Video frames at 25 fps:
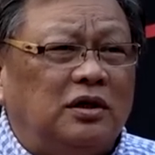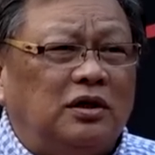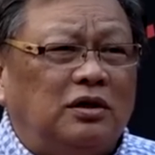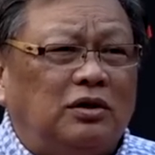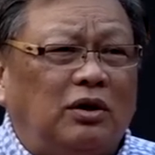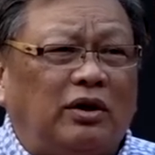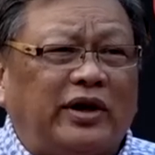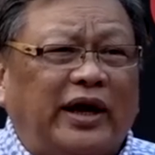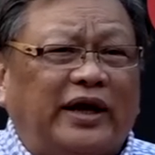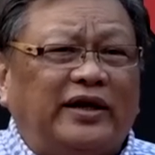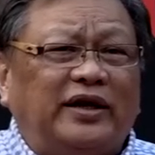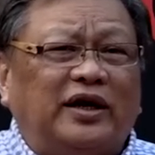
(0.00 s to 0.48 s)

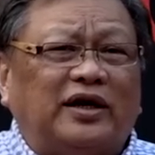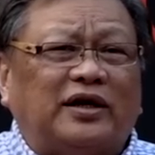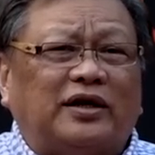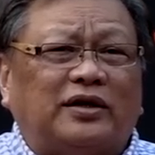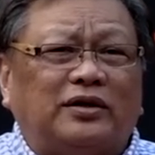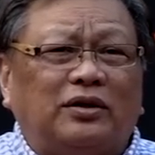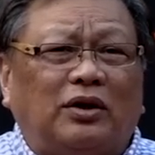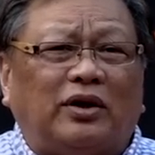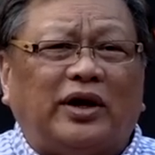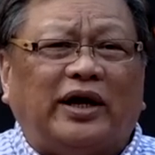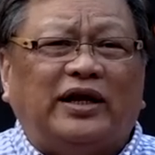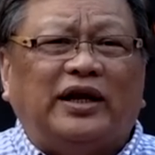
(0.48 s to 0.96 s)
Look at
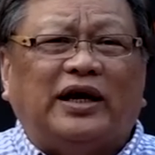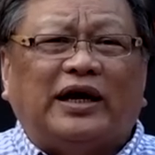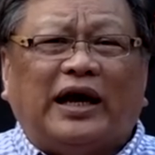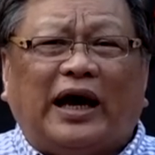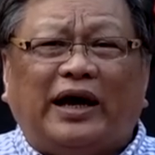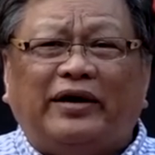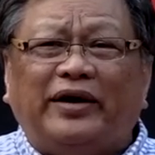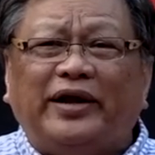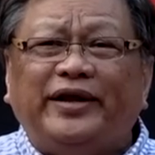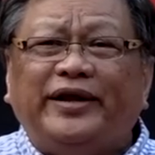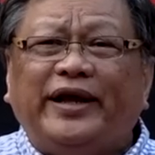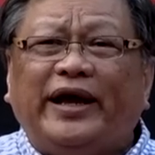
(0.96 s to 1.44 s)
the
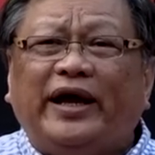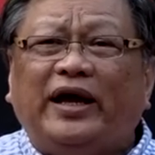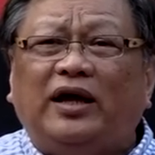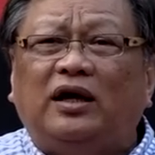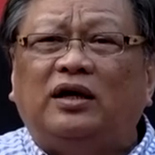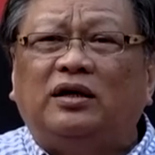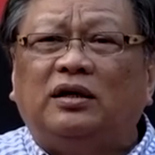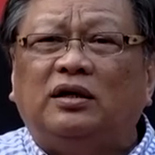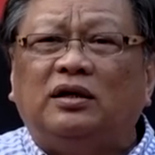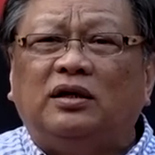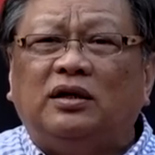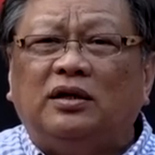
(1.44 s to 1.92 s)
current
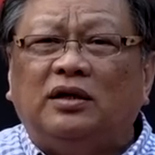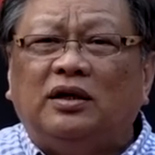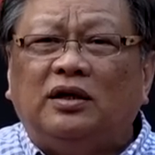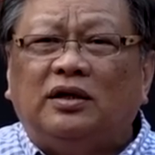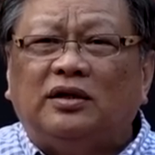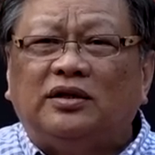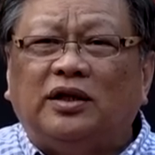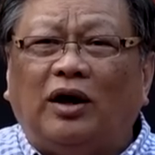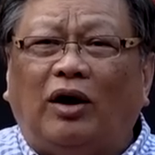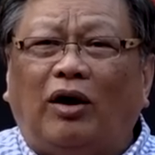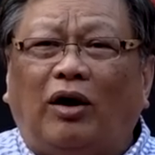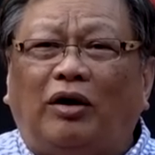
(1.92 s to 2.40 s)
year.
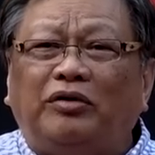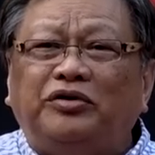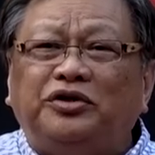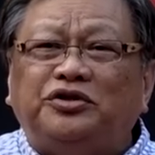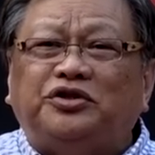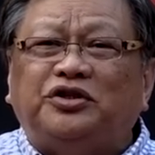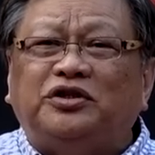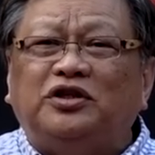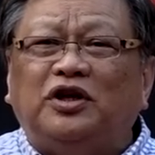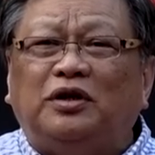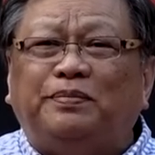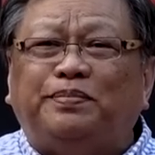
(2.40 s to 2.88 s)
The
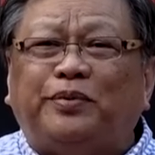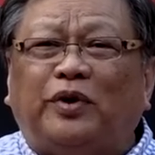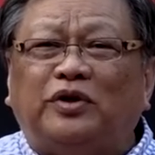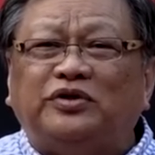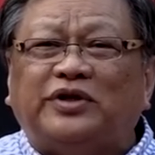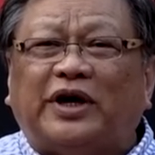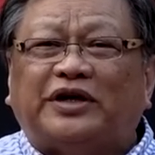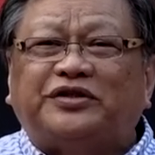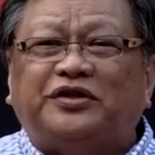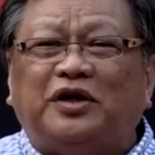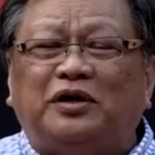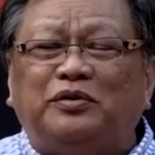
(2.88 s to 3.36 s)
original
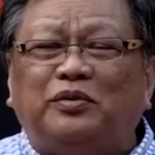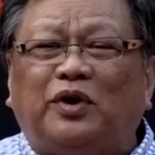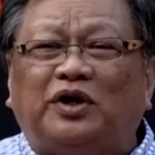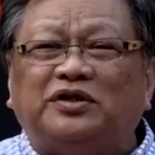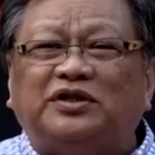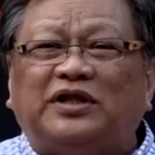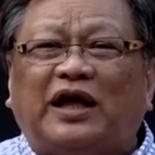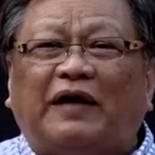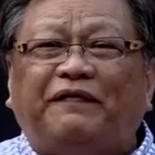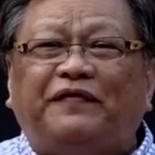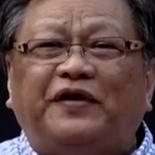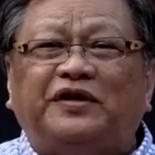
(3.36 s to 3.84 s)
projection was
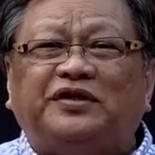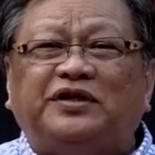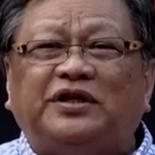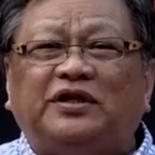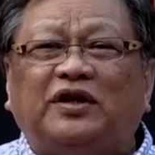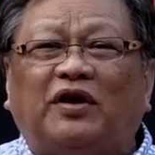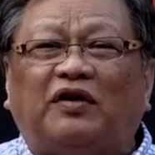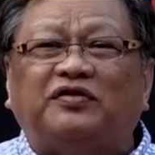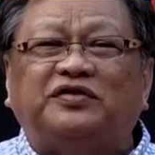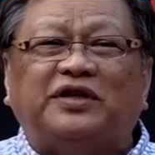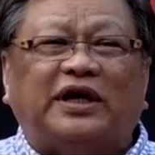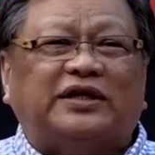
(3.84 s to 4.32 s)

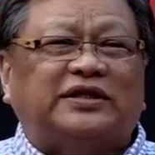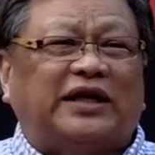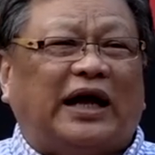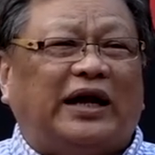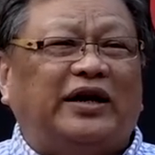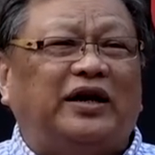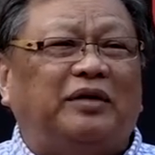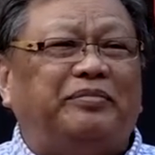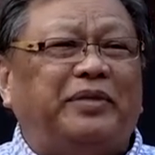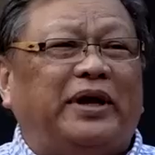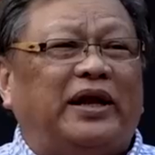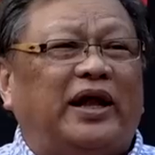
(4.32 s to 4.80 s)
deficit of
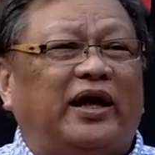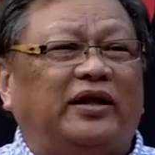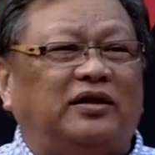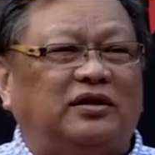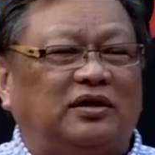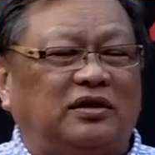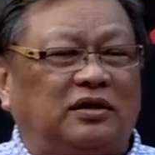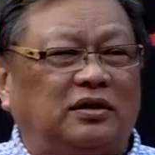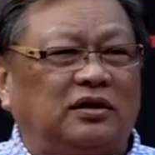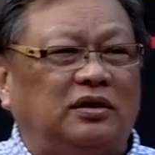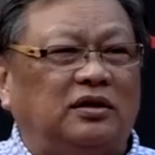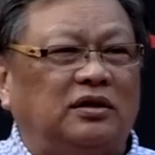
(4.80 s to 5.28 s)
600
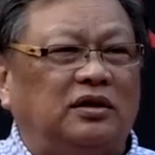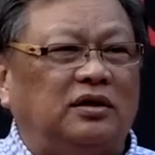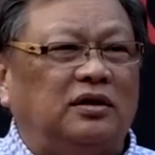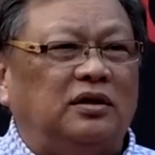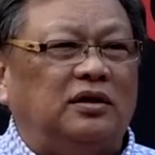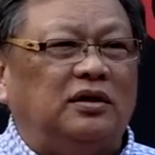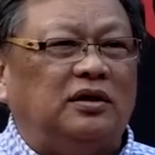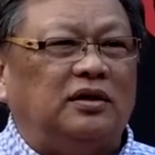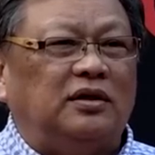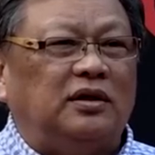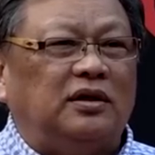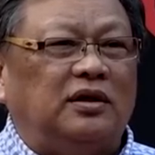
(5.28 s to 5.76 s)
million.
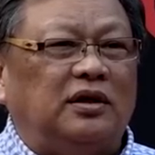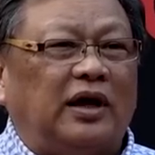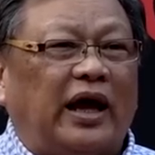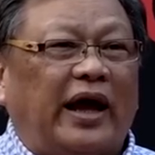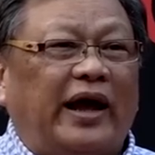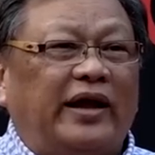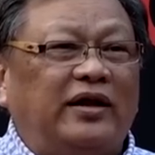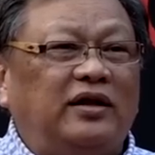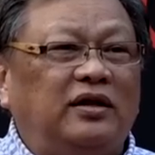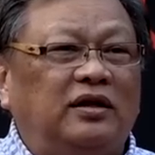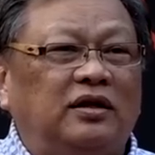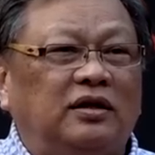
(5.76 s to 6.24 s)

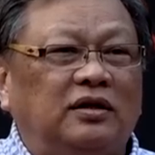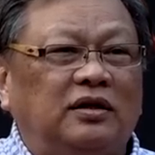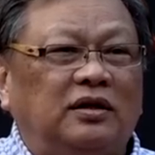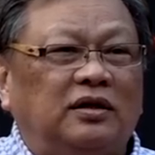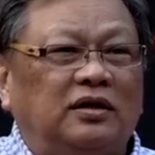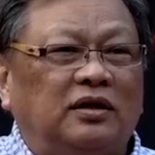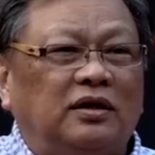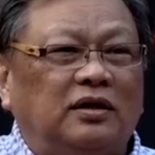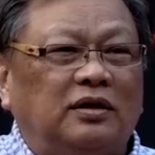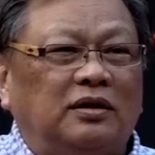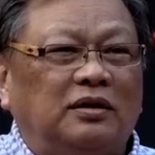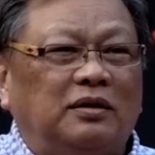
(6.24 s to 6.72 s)
And
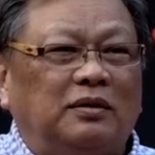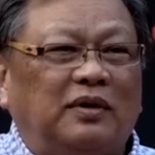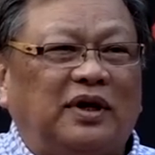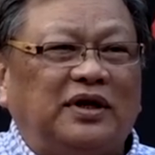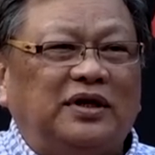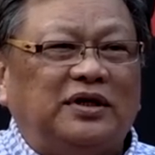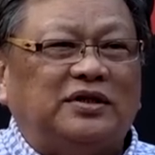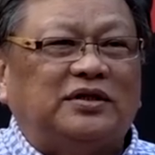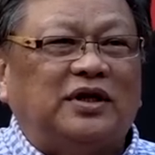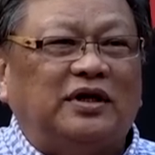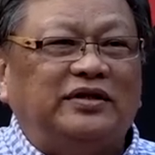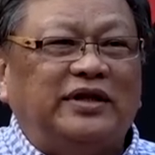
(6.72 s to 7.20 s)
what
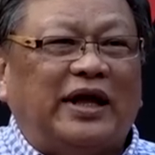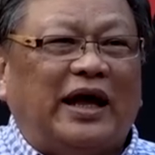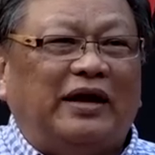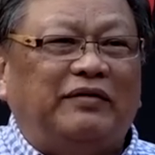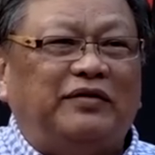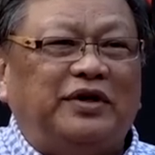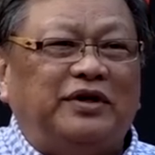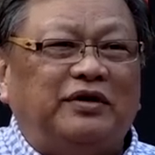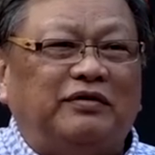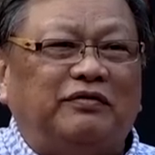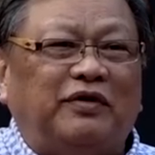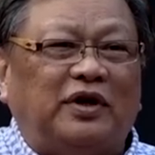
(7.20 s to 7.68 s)
is
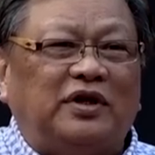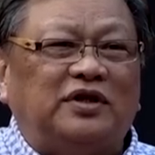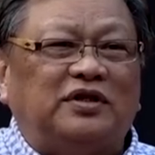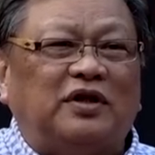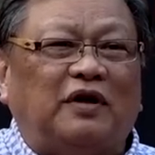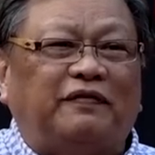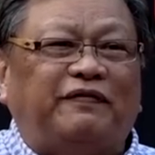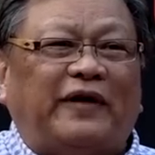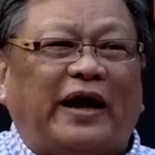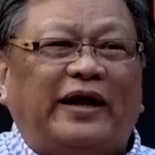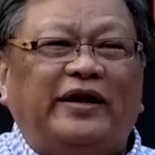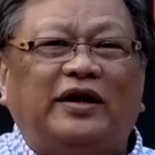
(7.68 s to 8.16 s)

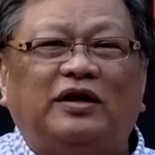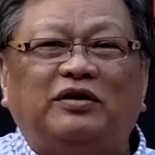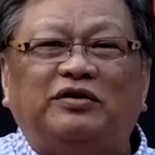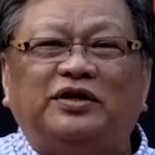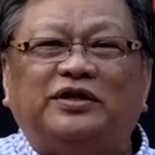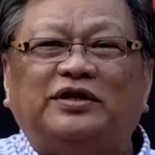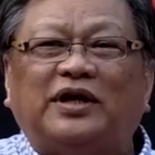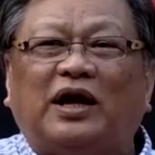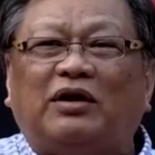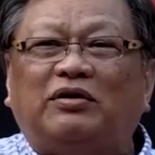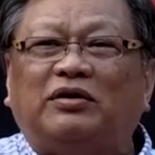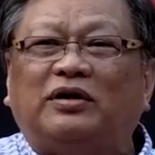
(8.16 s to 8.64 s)
the final
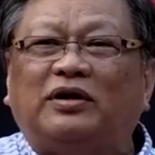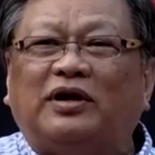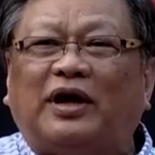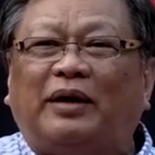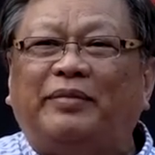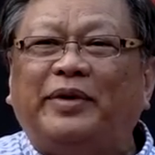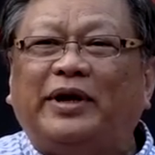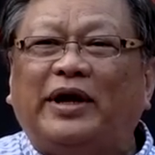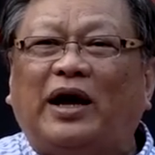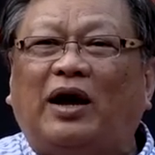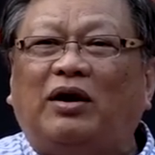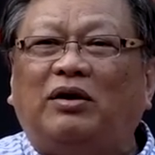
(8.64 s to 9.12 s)
result
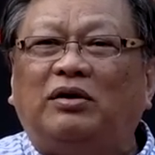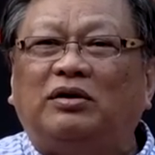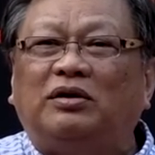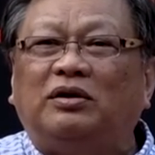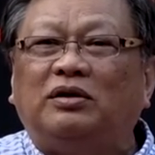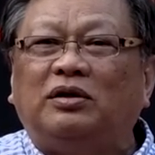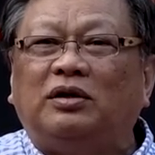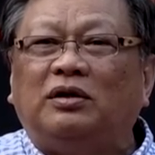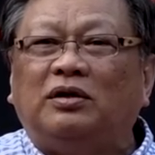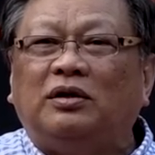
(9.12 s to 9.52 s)
coming out?